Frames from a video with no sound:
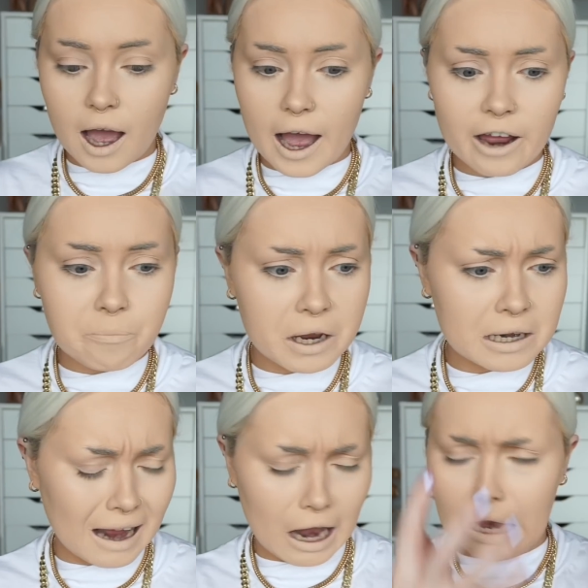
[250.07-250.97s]
I have
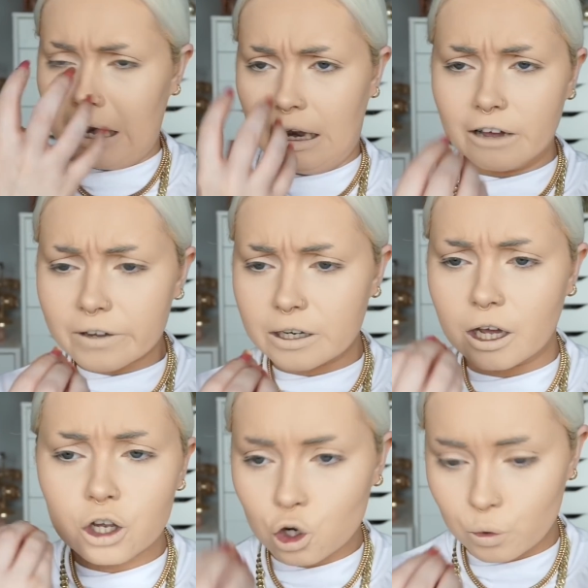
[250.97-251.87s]
been loving
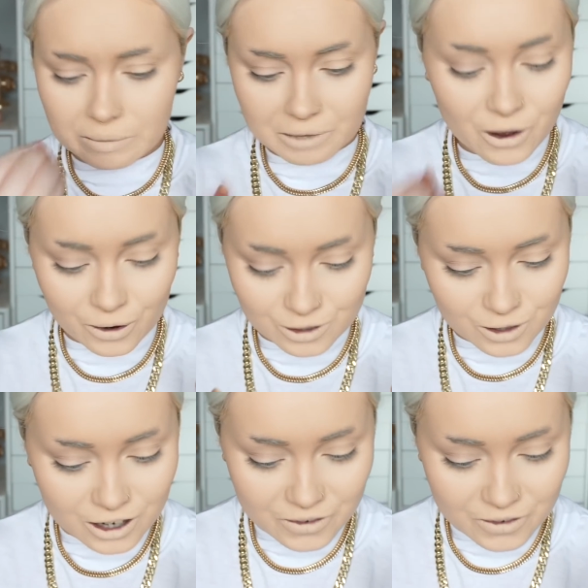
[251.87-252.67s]
cream contouring